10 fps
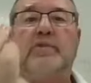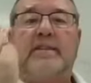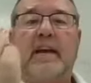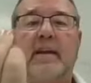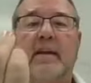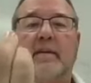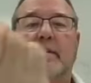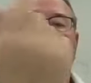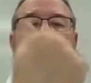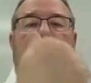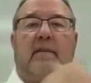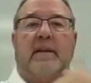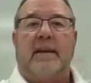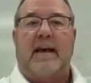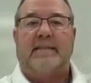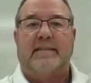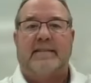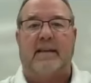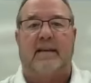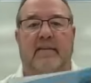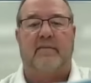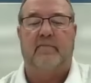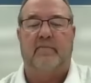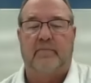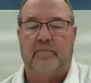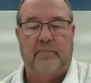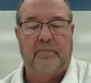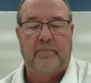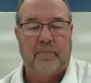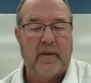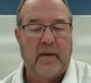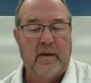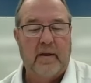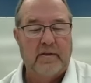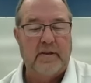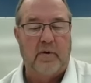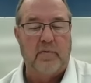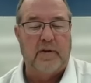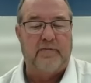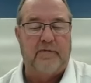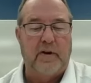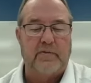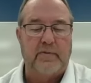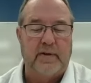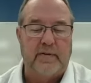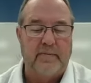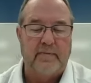say it, then I say it. So the first one,